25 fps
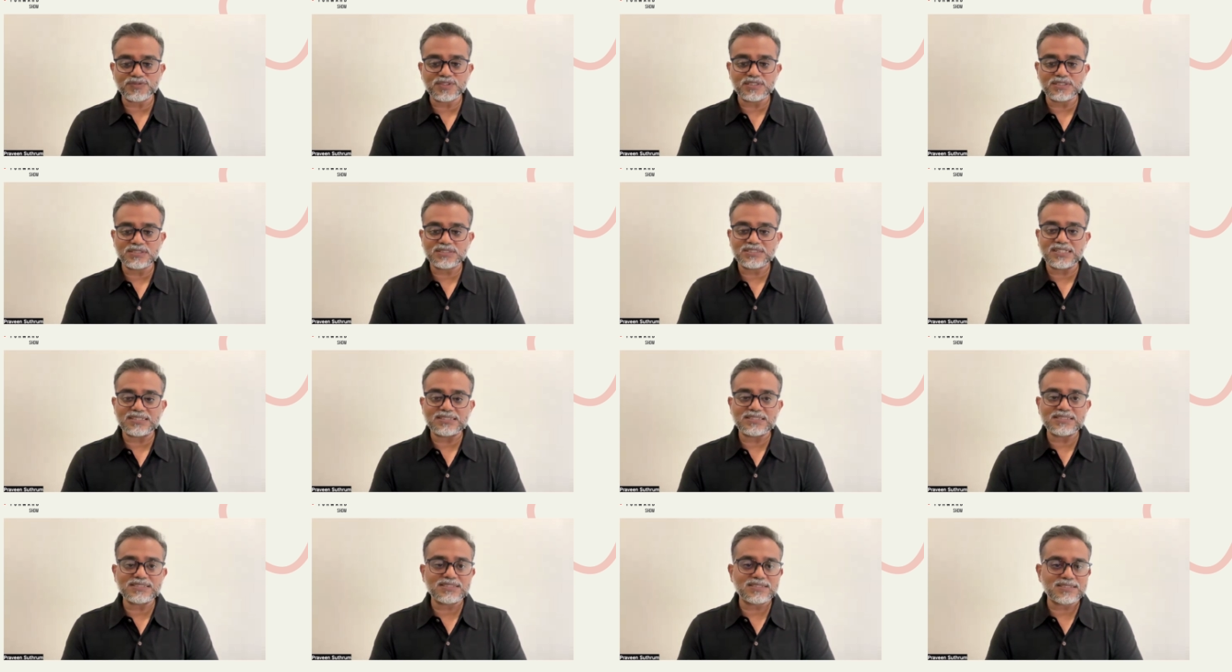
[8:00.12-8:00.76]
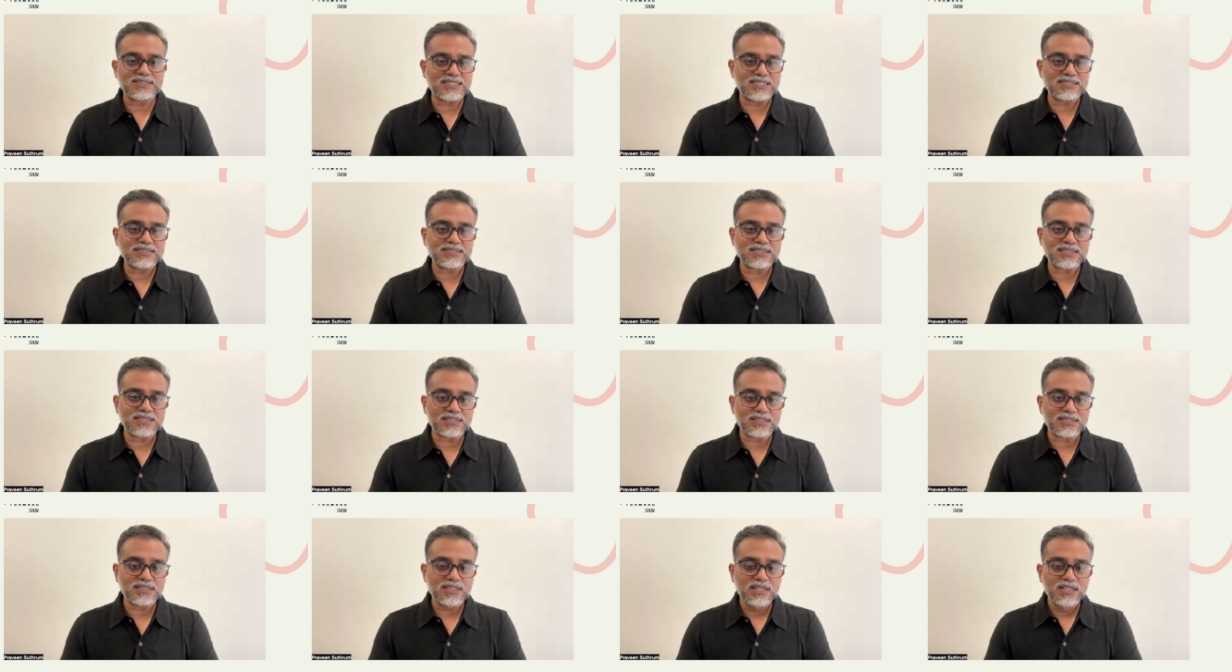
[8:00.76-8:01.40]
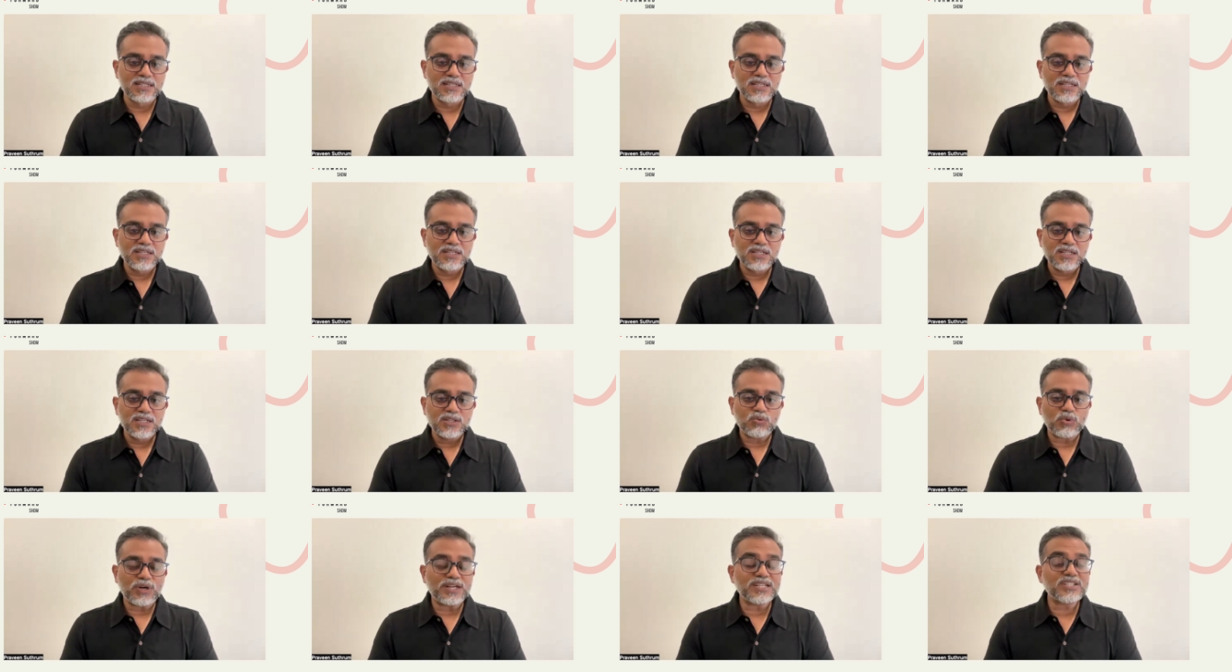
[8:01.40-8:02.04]
the statistics are
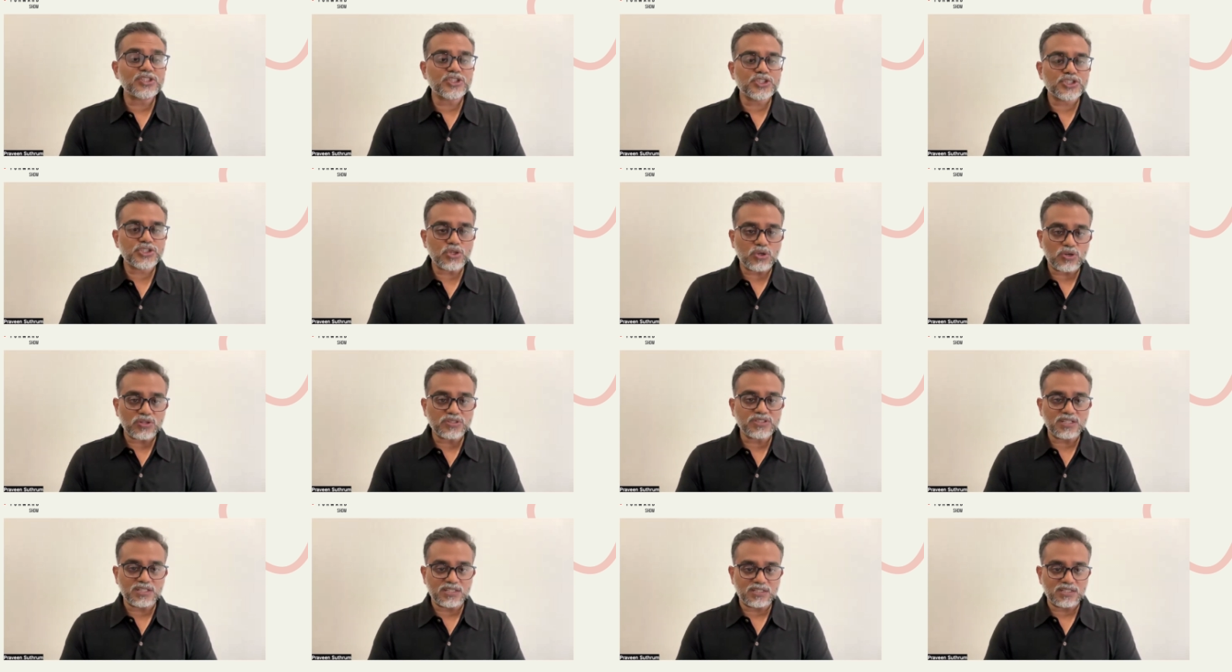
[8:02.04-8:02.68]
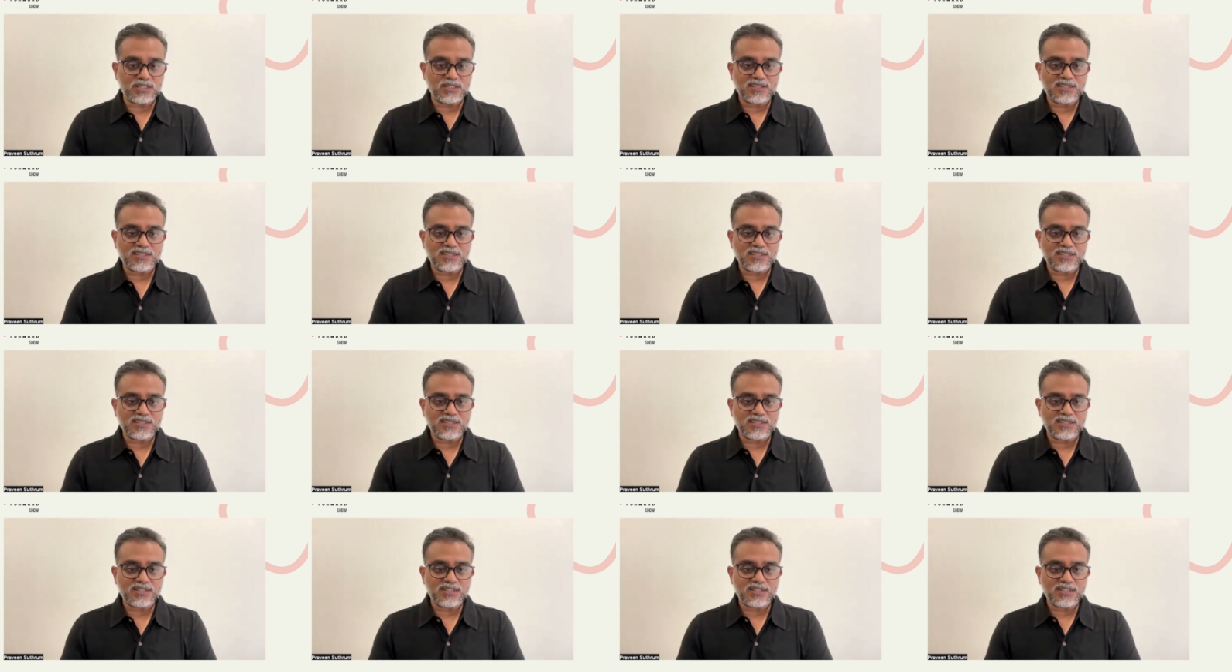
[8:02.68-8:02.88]
quite shocking,